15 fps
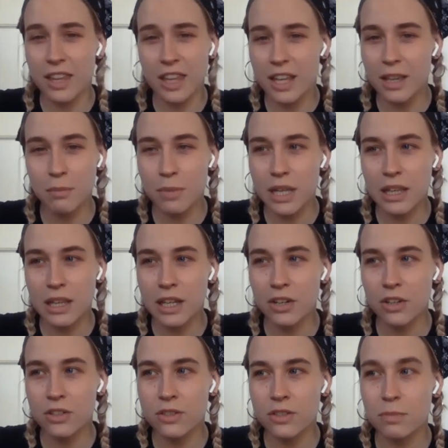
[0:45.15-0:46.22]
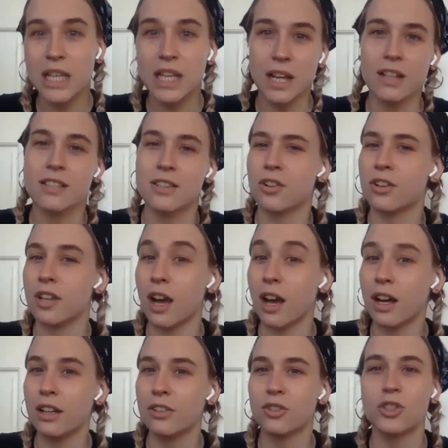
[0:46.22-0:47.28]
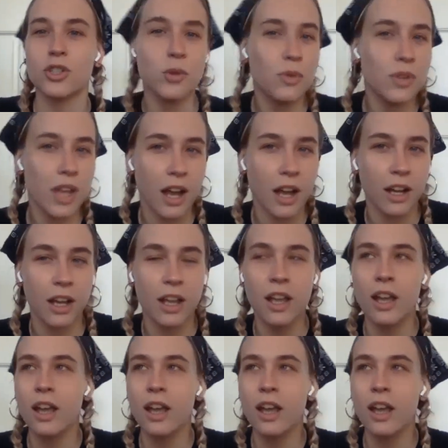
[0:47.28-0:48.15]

they can be leaders because they're young, they're too young.